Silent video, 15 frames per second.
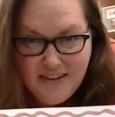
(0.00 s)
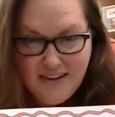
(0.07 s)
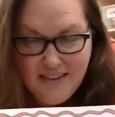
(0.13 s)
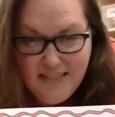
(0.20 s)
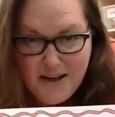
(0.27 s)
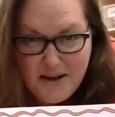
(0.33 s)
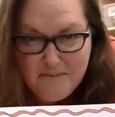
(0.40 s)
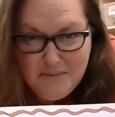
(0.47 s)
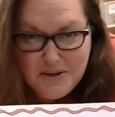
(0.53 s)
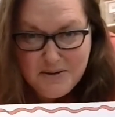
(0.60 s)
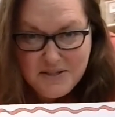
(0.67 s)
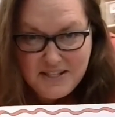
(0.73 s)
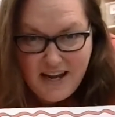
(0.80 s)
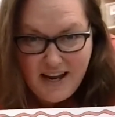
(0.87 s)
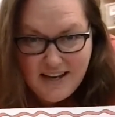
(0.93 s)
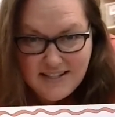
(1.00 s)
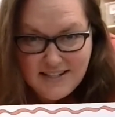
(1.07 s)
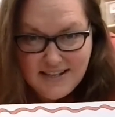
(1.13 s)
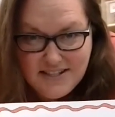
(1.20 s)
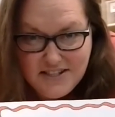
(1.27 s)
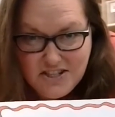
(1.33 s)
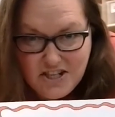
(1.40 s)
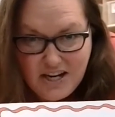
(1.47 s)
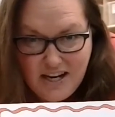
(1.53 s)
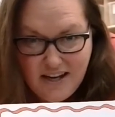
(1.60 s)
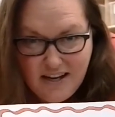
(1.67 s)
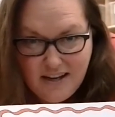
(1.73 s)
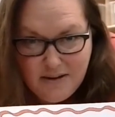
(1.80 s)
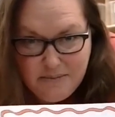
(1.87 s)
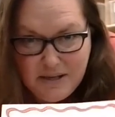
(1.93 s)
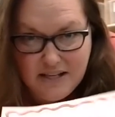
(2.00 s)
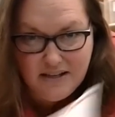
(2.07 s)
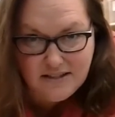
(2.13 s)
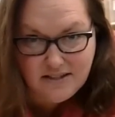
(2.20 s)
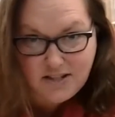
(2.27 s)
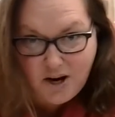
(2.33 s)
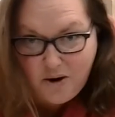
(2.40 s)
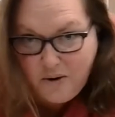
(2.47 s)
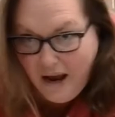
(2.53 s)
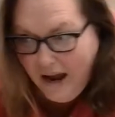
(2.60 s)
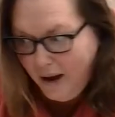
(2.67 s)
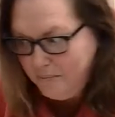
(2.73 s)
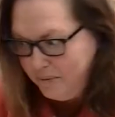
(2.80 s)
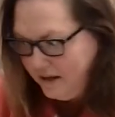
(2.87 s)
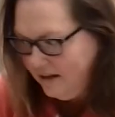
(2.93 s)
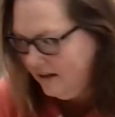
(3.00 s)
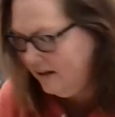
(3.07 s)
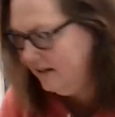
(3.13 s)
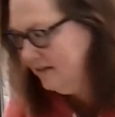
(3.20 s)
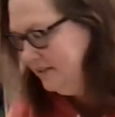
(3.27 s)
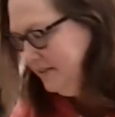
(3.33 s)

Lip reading: The moose has his jam. He's so happy.